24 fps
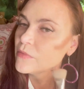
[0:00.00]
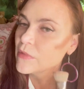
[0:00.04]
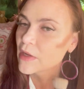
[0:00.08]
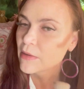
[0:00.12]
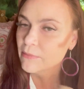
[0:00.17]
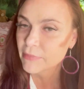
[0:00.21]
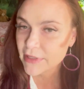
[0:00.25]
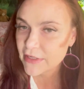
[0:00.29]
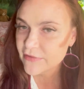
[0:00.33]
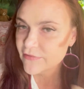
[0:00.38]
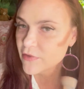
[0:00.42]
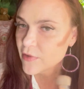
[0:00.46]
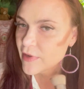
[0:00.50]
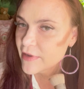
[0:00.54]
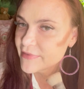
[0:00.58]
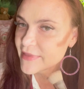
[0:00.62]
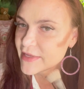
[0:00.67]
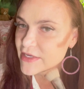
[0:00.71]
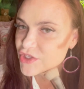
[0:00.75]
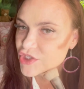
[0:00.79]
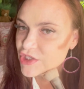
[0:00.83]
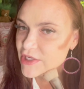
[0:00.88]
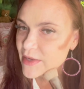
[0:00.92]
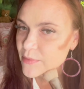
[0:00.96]
But if you have
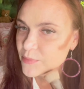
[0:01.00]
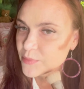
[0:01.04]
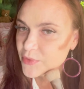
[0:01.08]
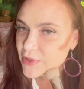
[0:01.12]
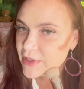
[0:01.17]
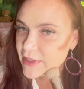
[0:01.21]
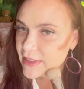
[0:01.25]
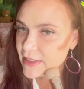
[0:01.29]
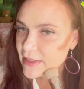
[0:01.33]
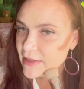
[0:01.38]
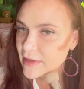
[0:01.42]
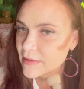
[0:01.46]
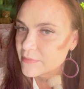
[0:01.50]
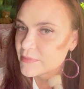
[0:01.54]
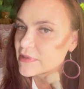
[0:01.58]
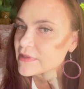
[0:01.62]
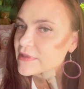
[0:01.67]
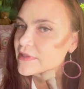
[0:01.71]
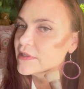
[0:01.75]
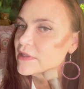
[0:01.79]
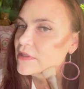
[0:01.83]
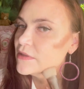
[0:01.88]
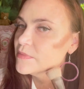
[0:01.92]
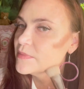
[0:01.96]
that gel, bring it up a
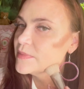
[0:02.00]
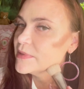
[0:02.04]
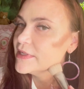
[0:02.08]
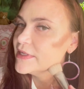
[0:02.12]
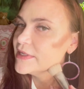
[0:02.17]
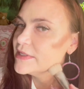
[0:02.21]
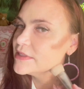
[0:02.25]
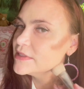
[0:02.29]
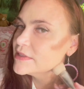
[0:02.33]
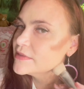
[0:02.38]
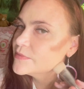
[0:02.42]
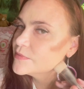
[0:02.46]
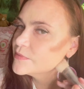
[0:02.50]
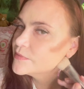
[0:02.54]
little bit.